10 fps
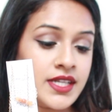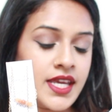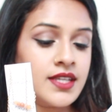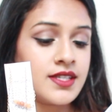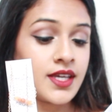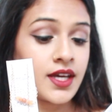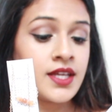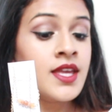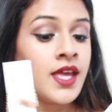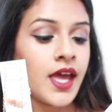in
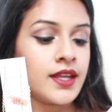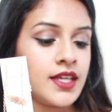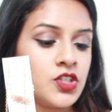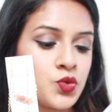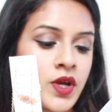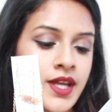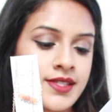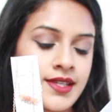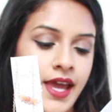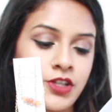India, and each one
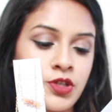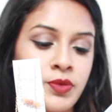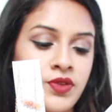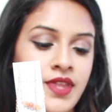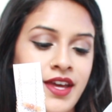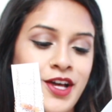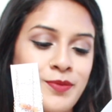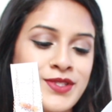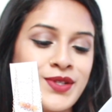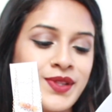has an attribute that
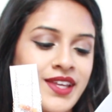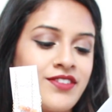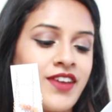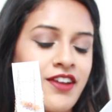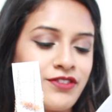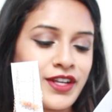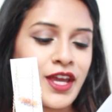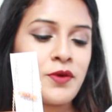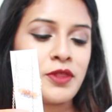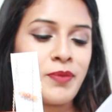helps you live every
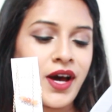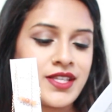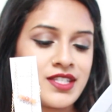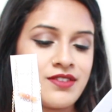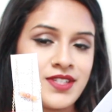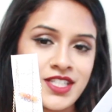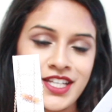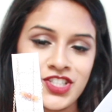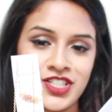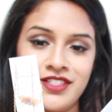day with positive
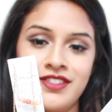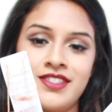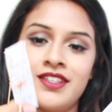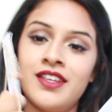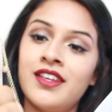intentions.